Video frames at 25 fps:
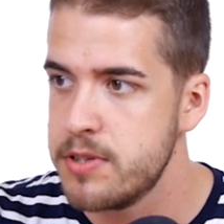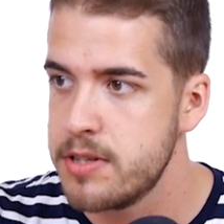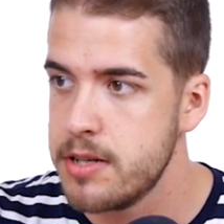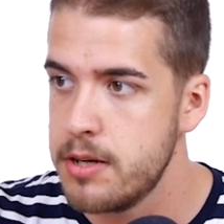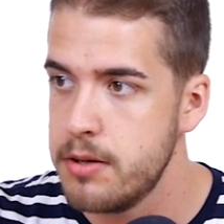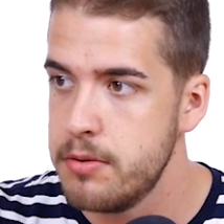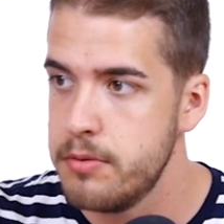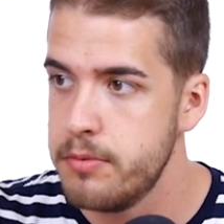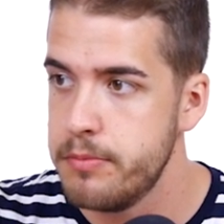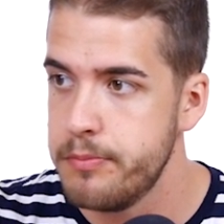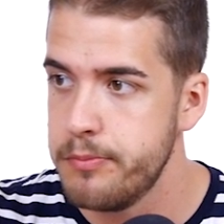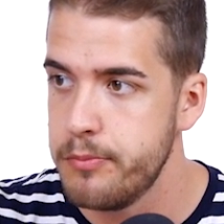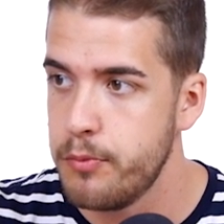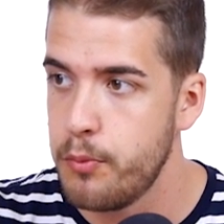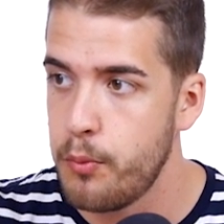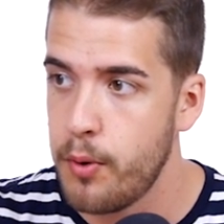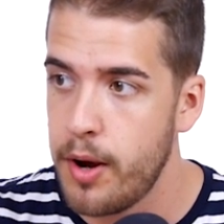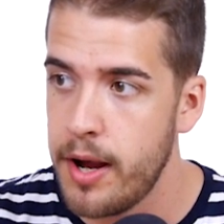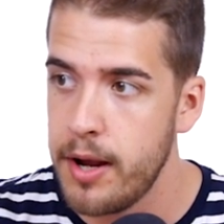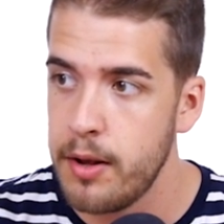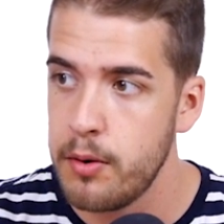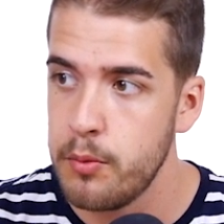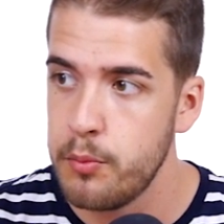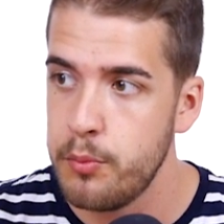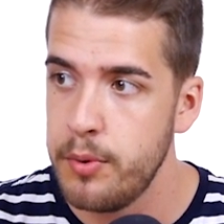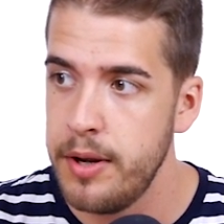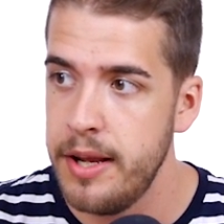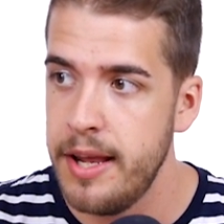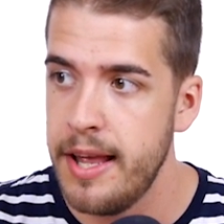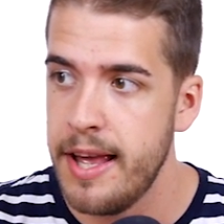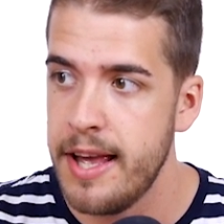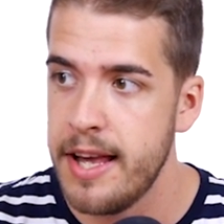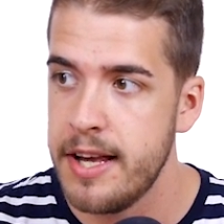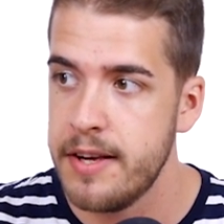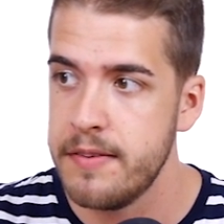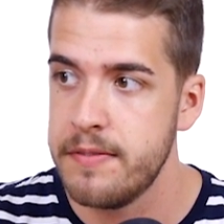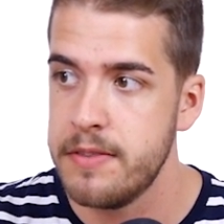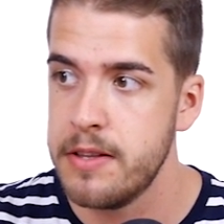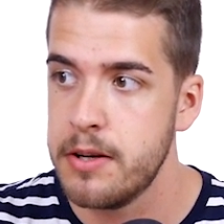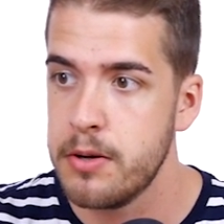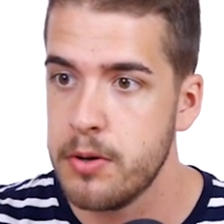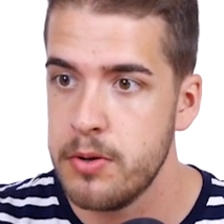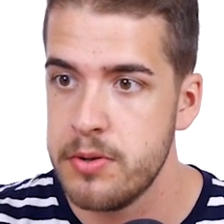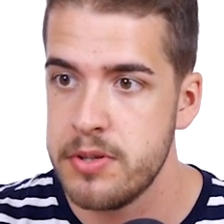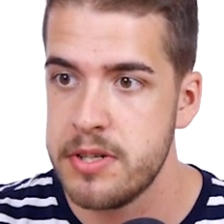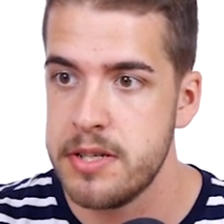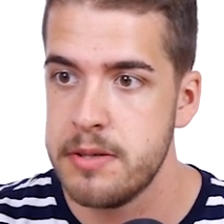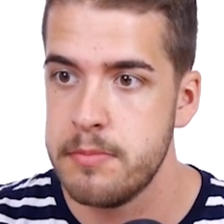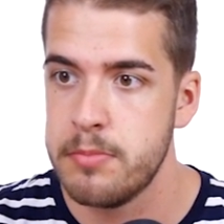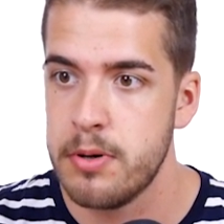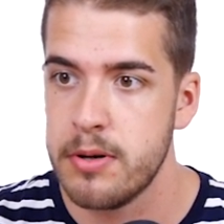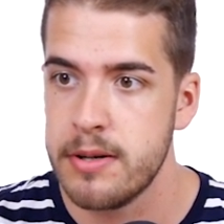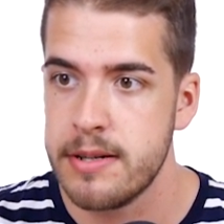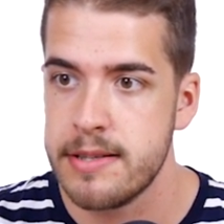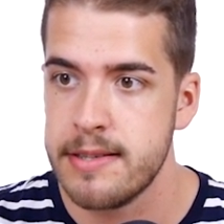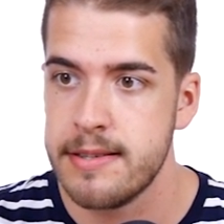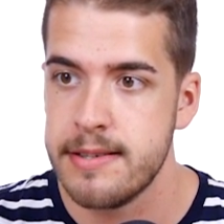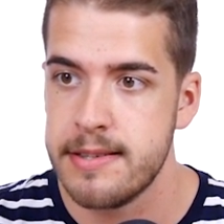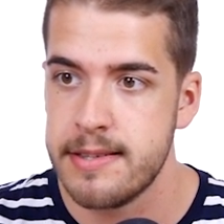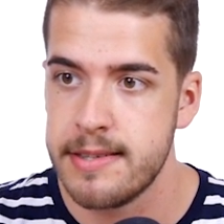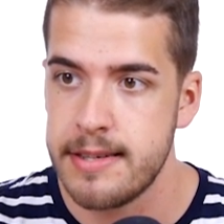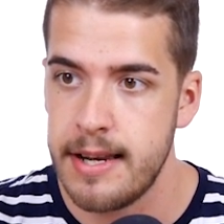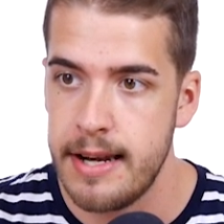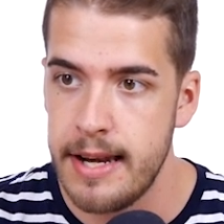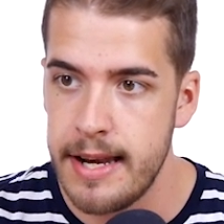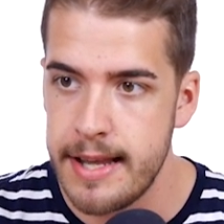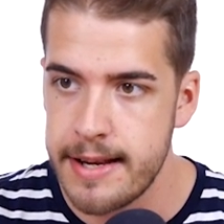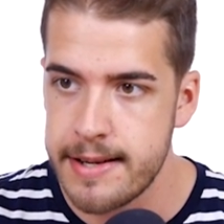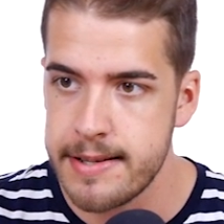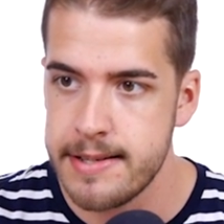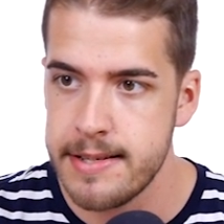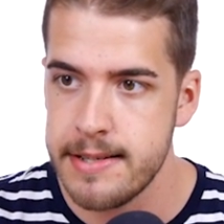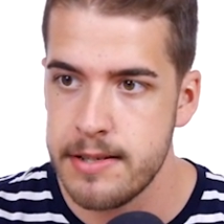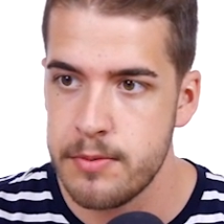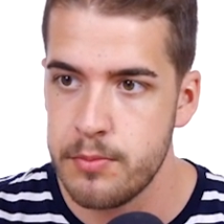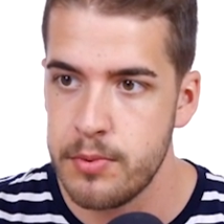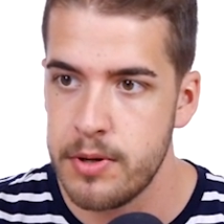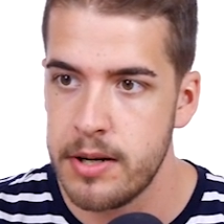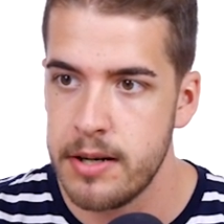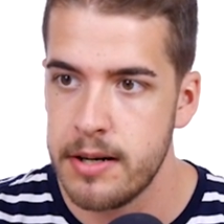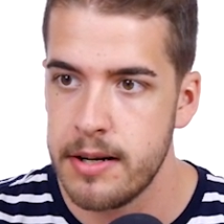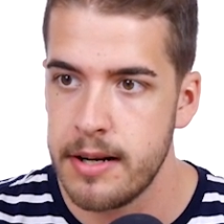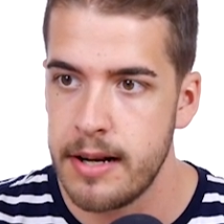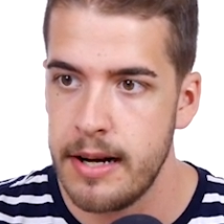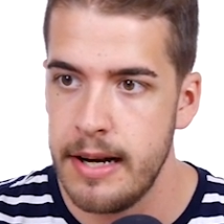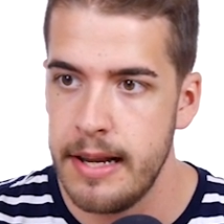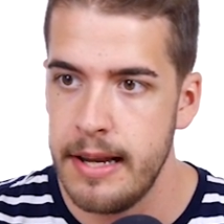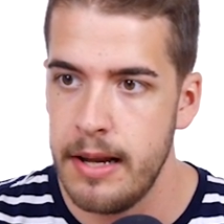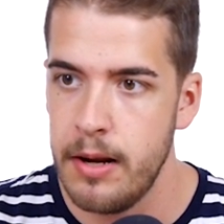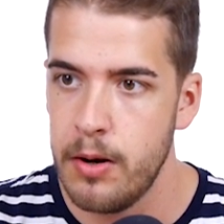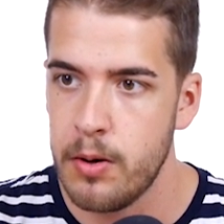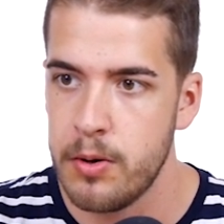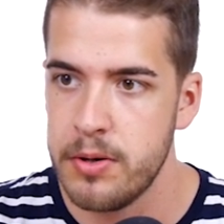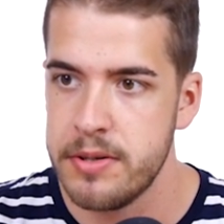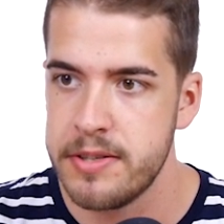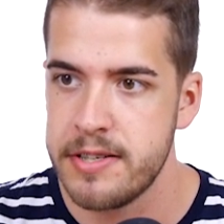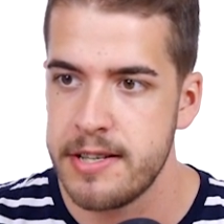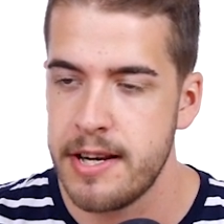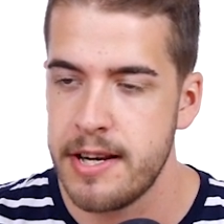So while we have the content box selected, we're going to click on